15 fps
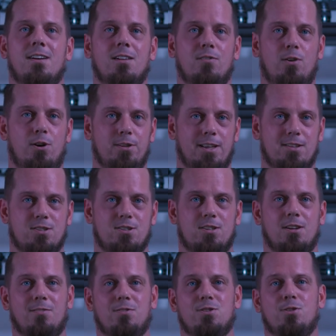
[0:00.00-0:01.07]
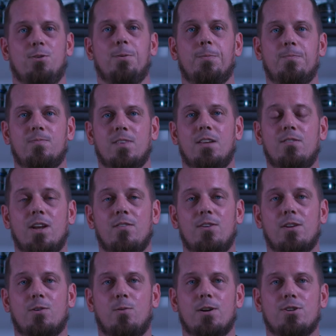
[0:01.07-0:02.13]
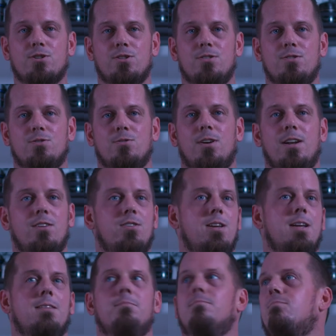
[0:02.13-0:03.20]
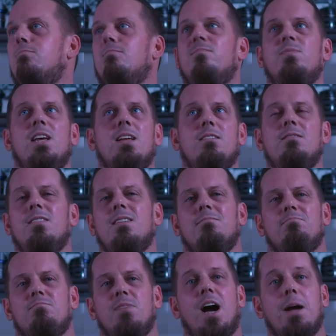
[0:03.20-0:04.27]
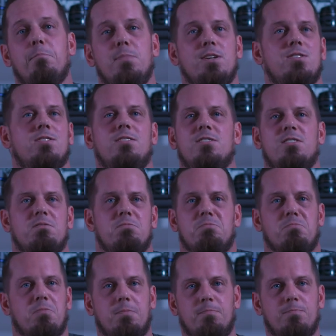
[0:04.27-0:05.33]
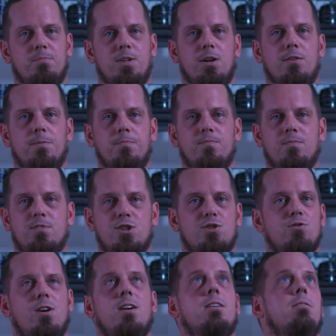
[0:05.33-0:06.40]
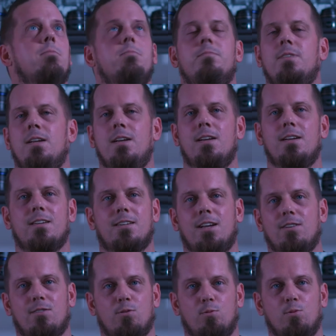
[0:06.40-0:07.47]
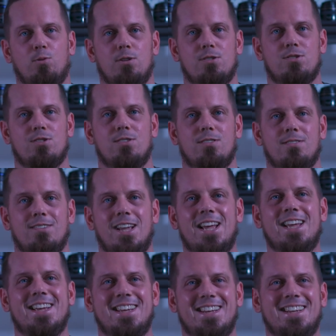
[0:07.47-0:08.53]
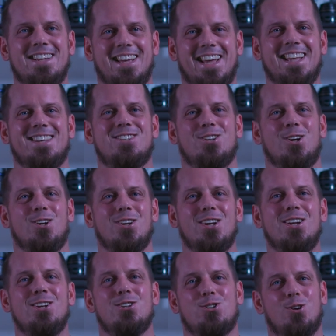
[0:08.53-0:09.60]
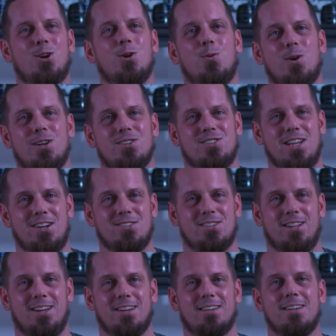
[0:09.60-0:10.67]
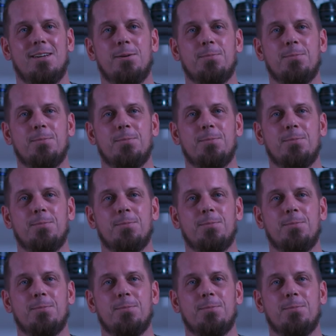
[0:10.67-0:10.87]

I love all that stuff. So if you have any questions or anything that I missed, because, you know, just trying to get through this and and show you what it sounds like.